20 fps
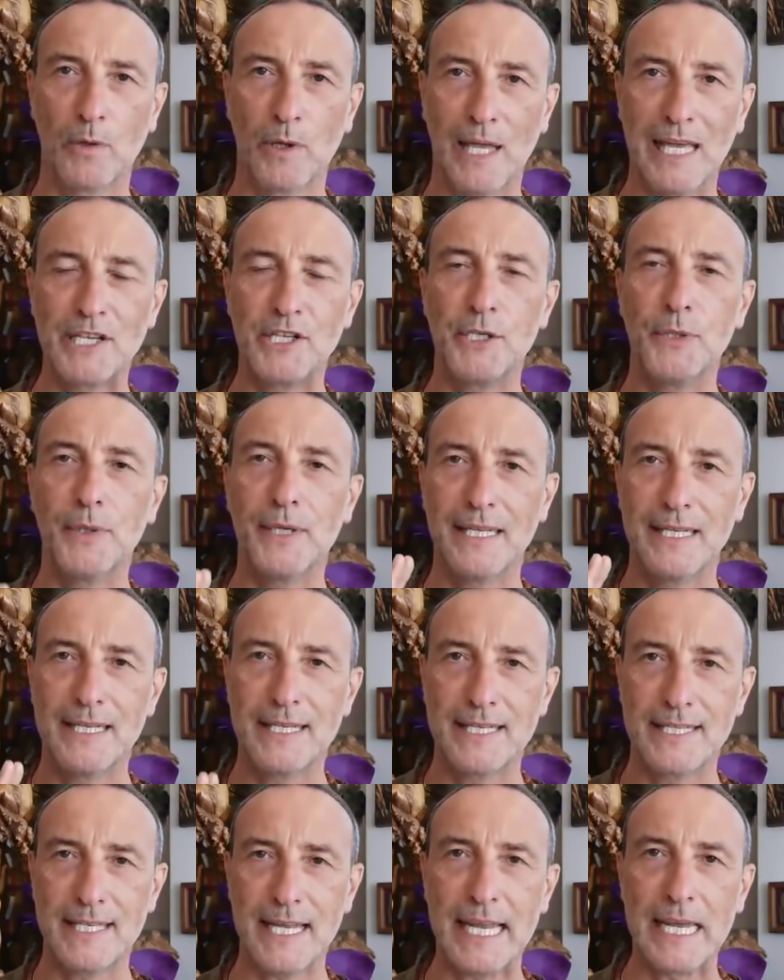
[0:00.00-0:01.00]
unless you can
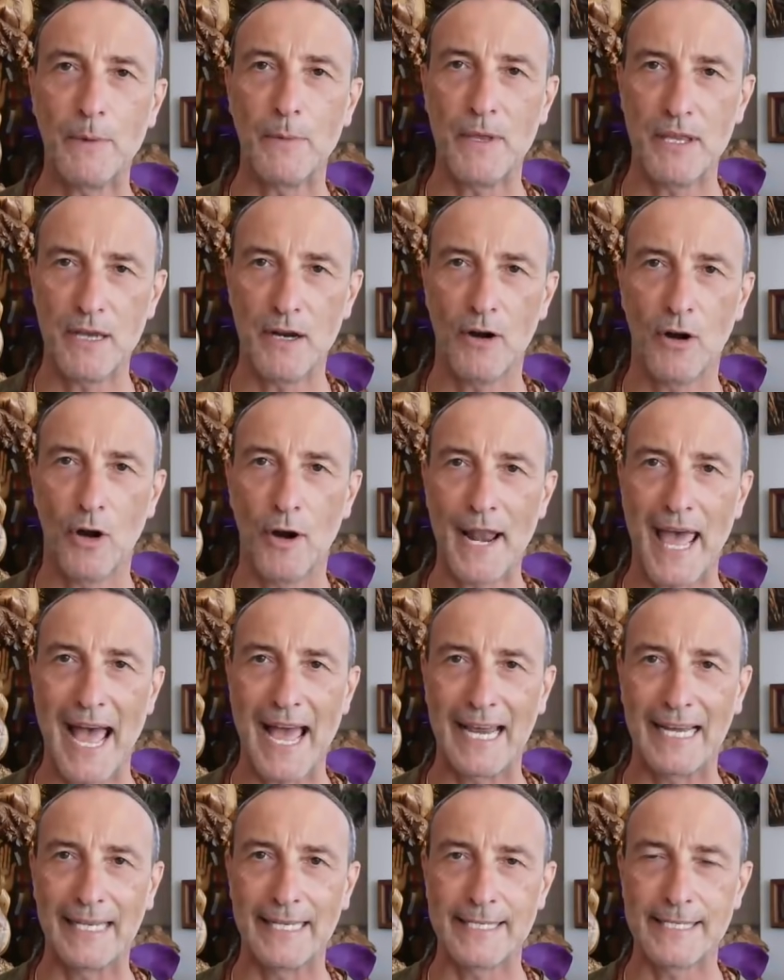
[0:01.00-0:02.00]
see with your own
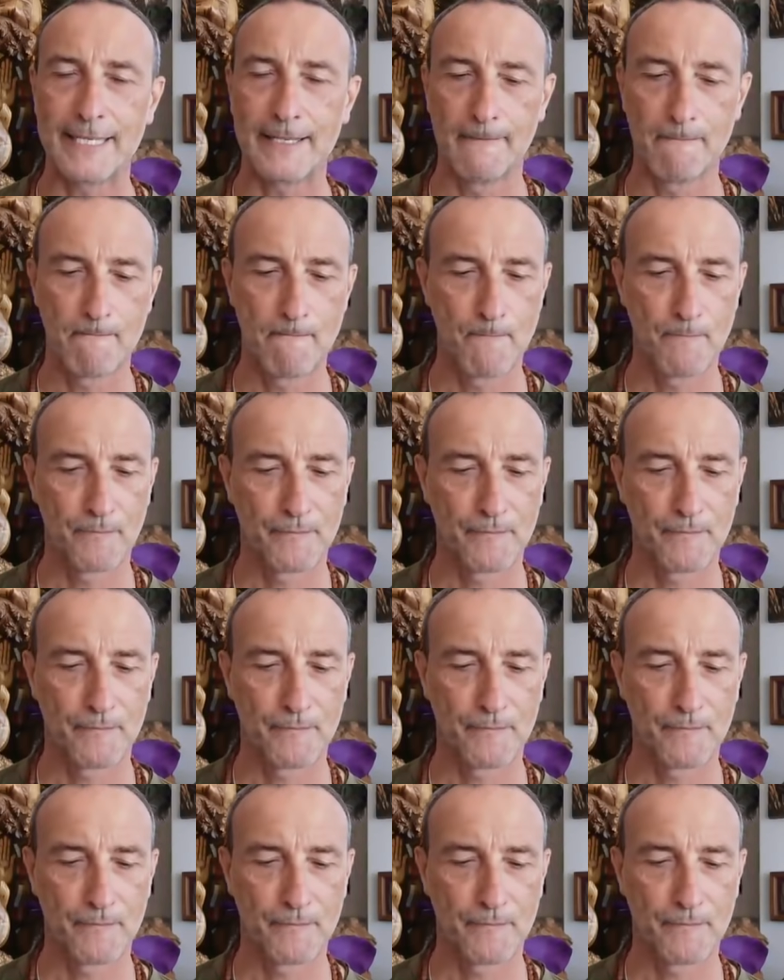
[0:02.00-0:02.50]
eyes.